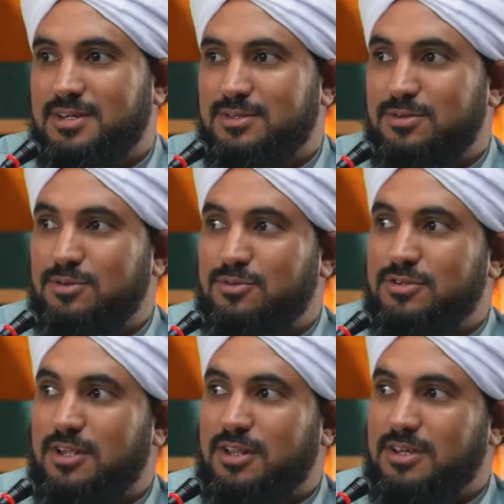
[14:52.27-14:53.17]
To use
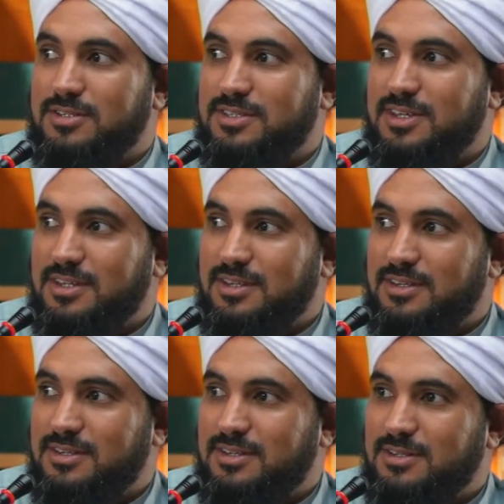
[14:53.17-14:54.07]
Allah's
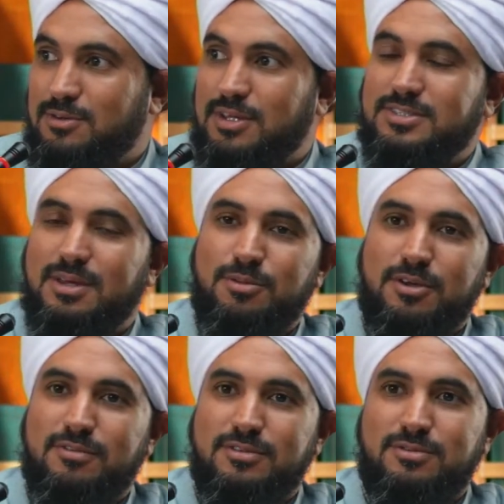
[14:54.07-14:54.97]
deen to get something
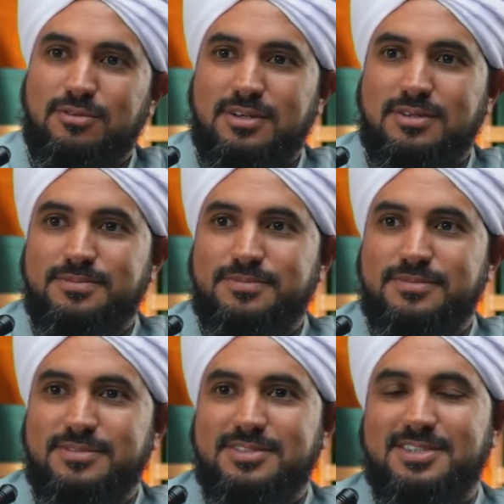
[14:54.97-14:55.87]
of this dunya.
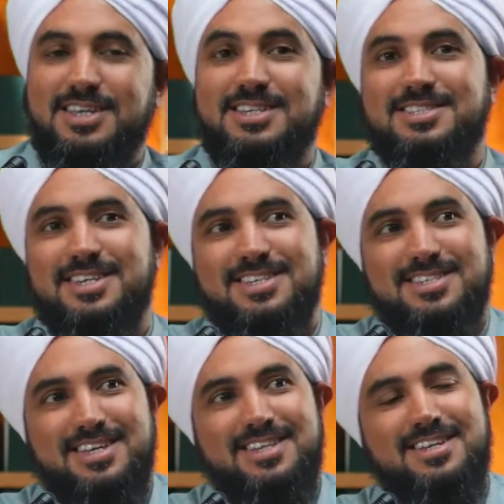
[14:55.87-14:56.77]
He says
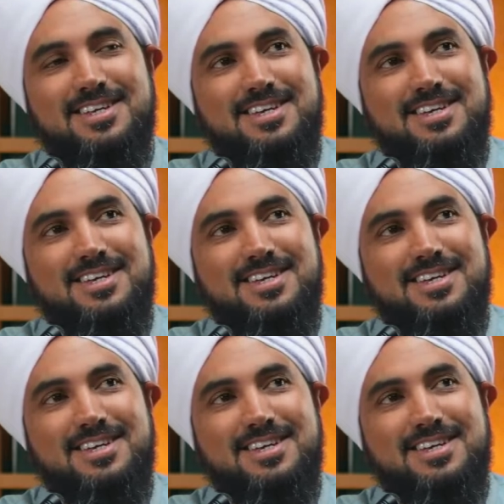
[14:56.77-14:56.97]
that